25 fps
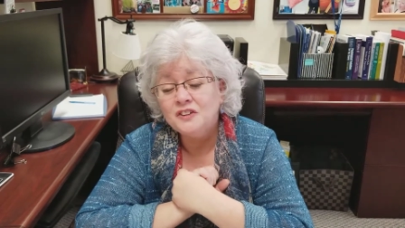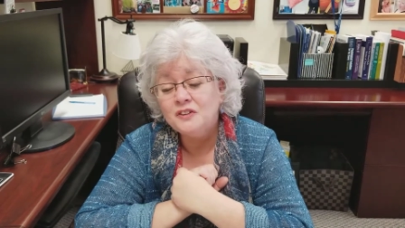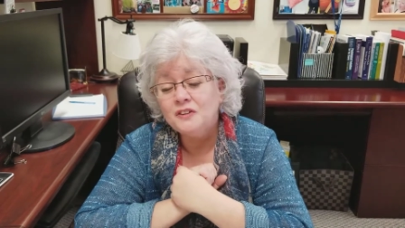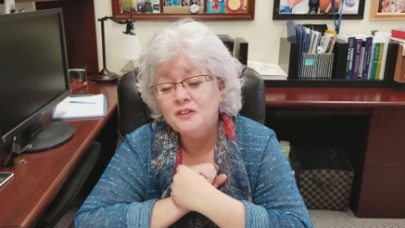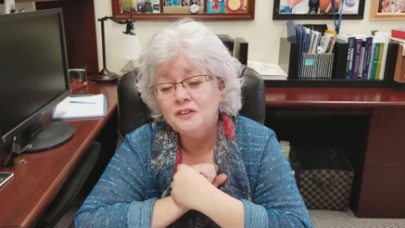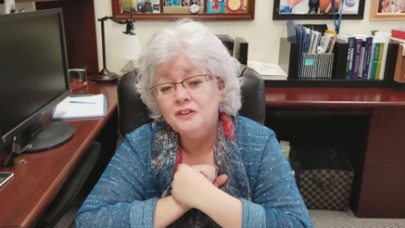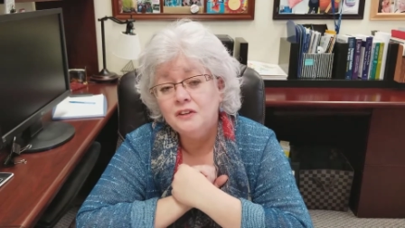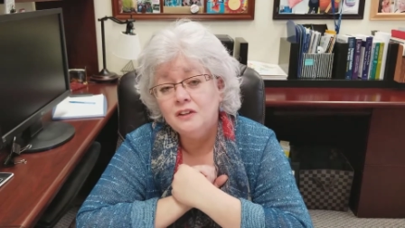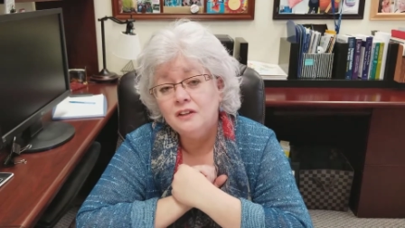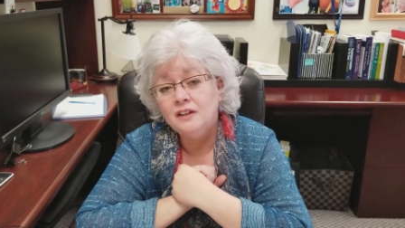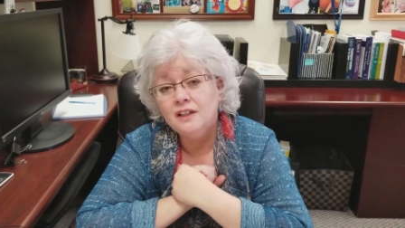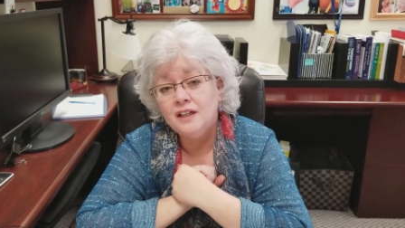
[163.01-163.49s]
to
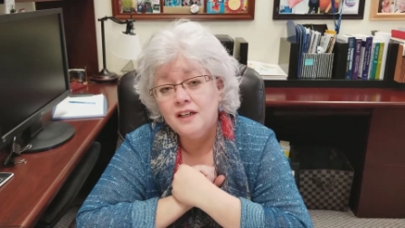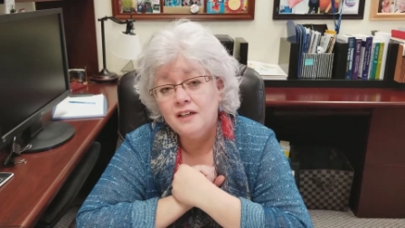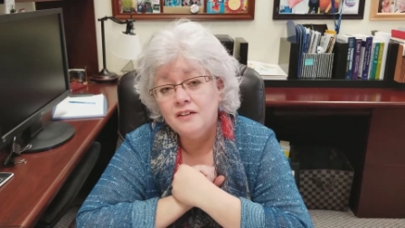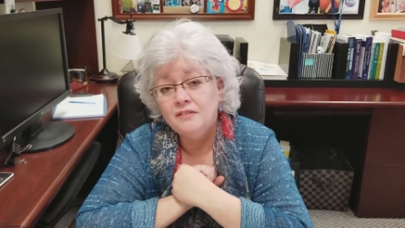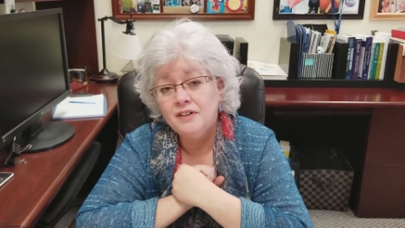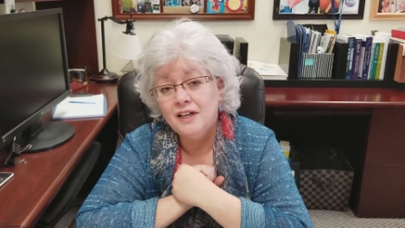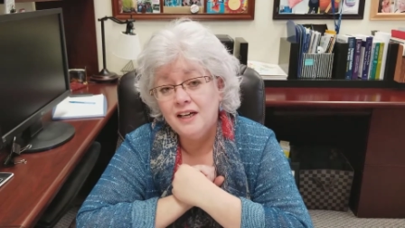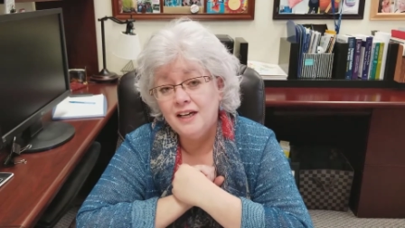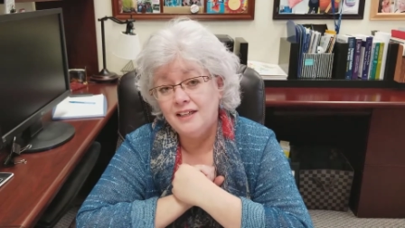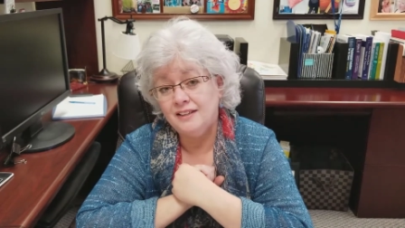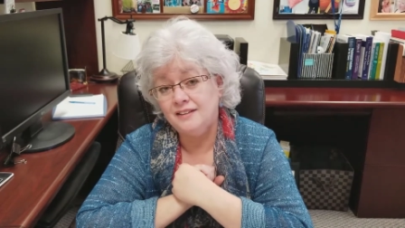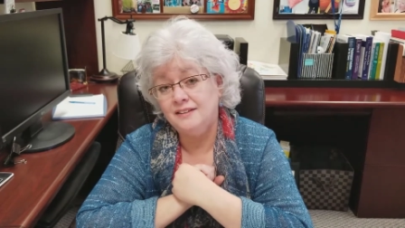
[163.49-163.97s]
in your life
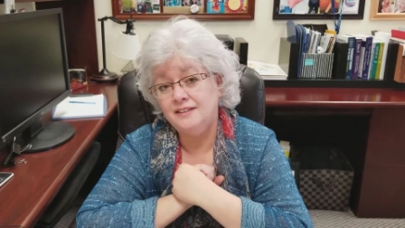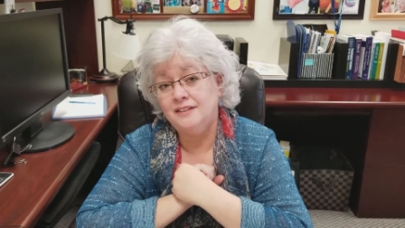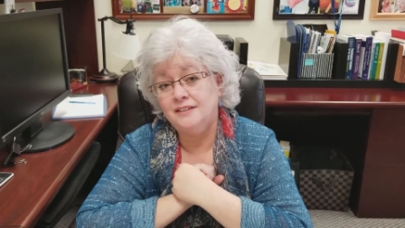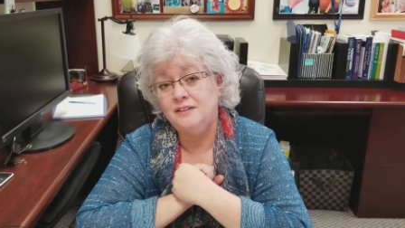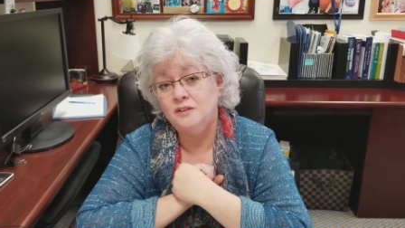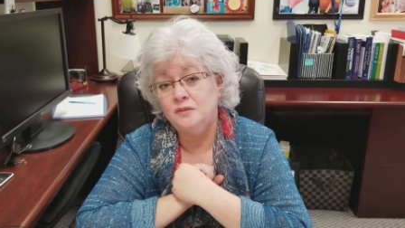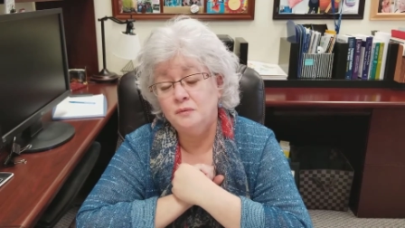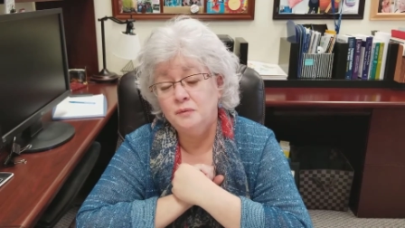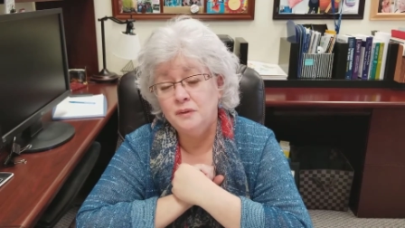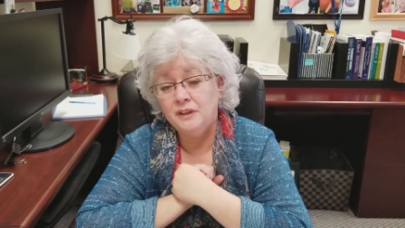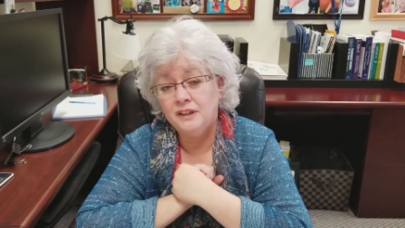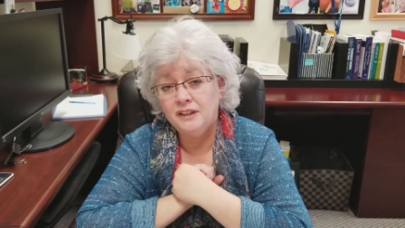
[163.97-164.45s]

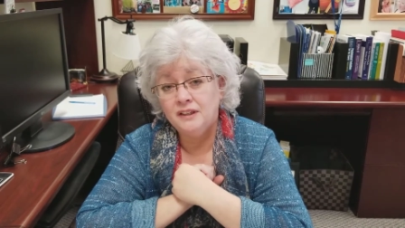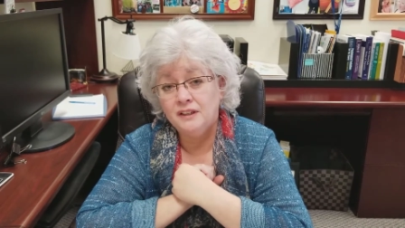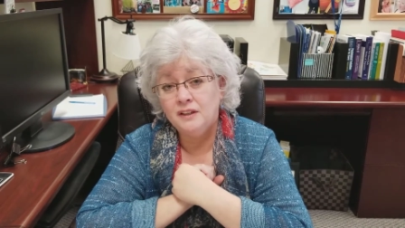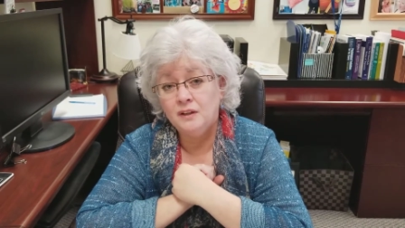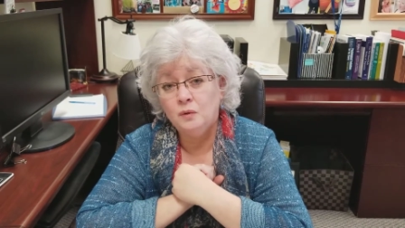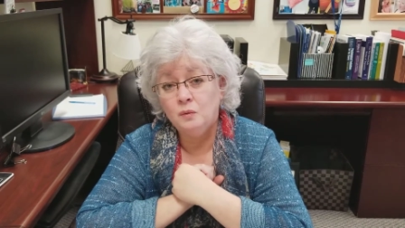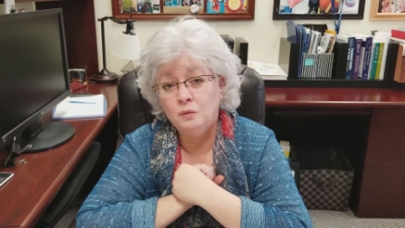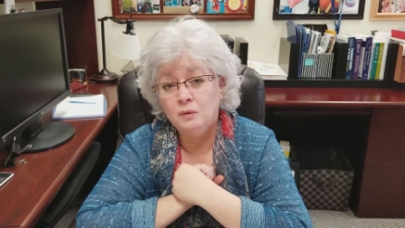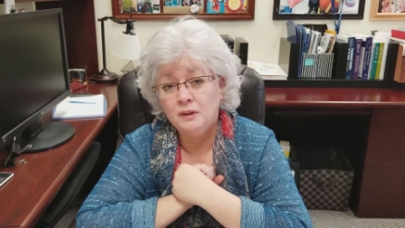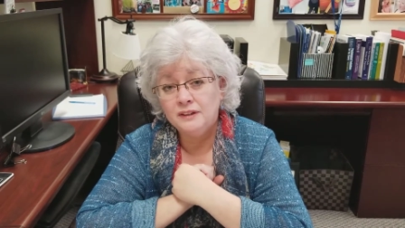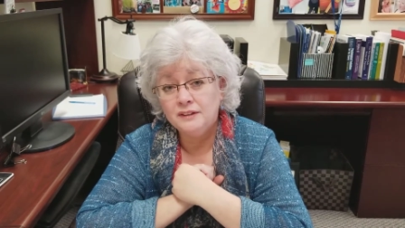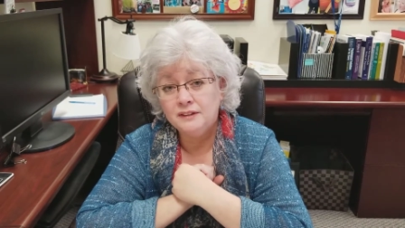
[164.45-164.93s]
hasn't been
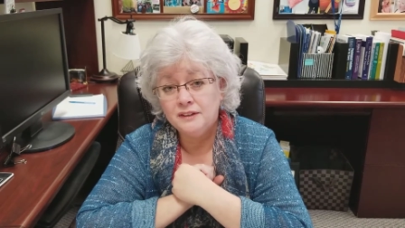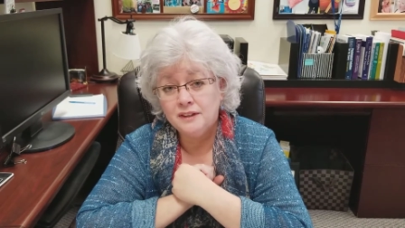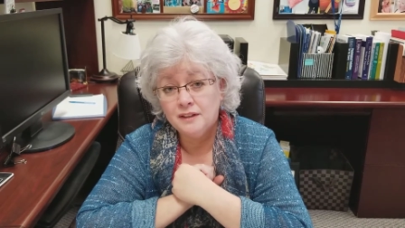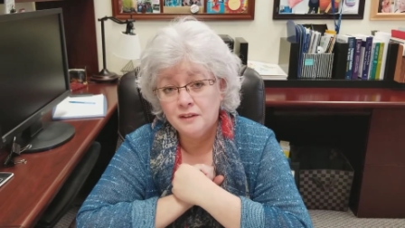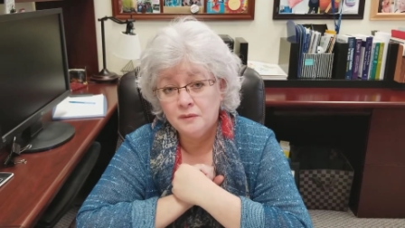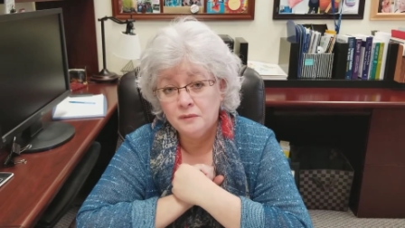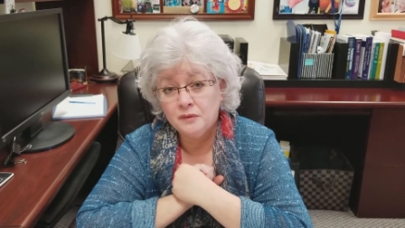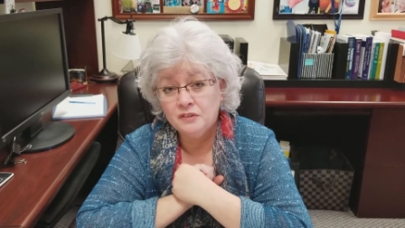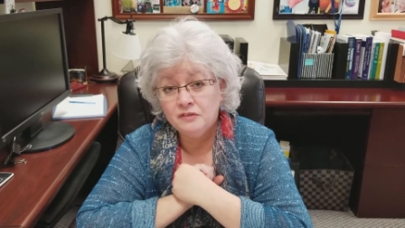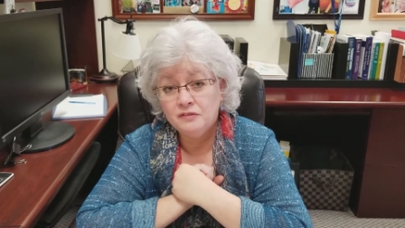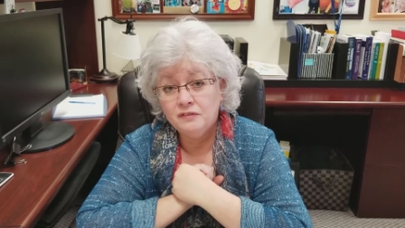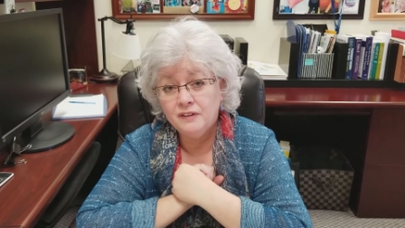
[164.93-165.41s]
a one
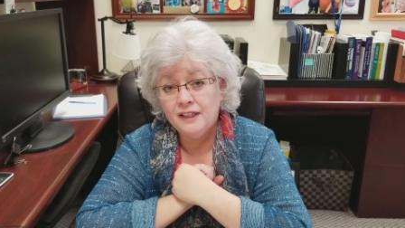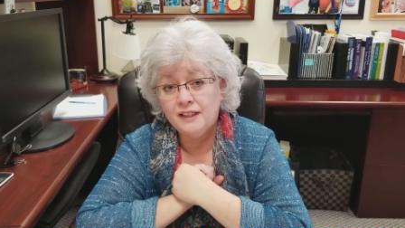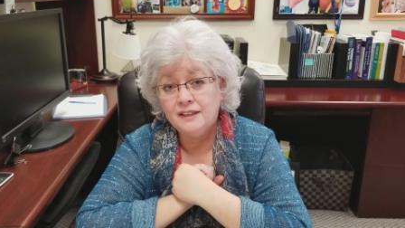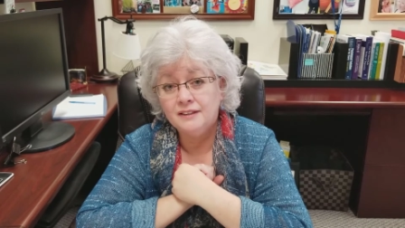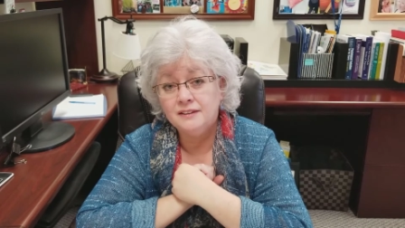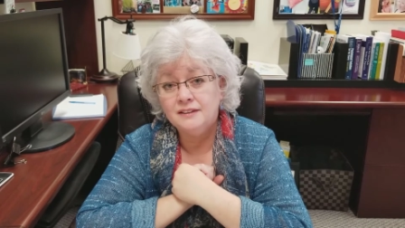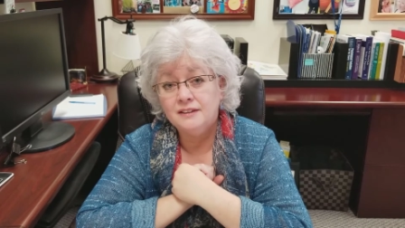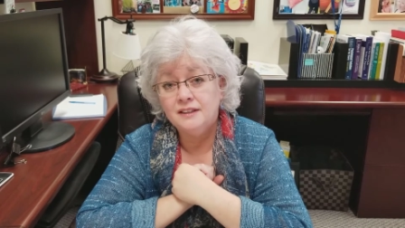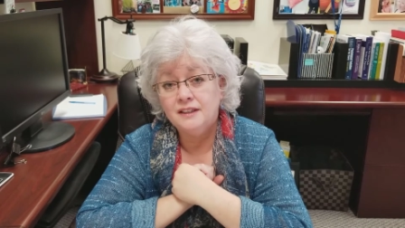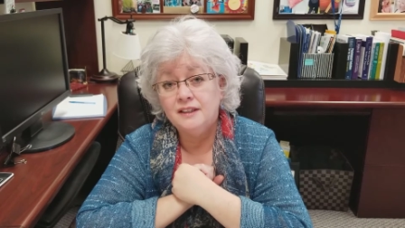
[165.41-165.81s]
time event,